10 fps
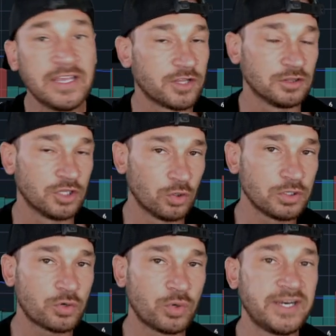The low
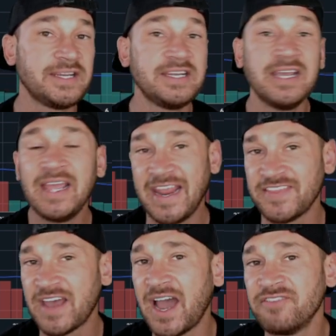liquidity and
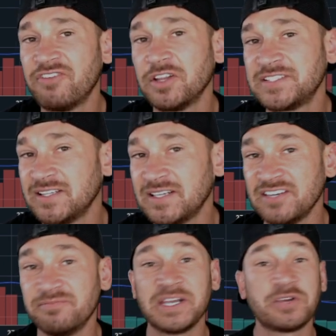the high volatility
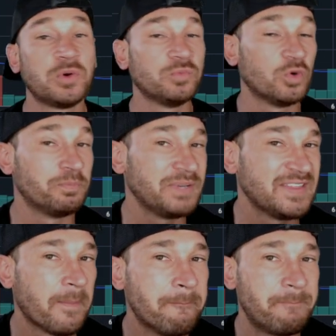of Bitcoin will be
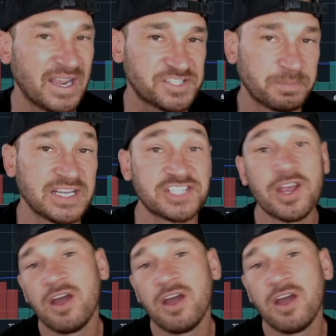the best place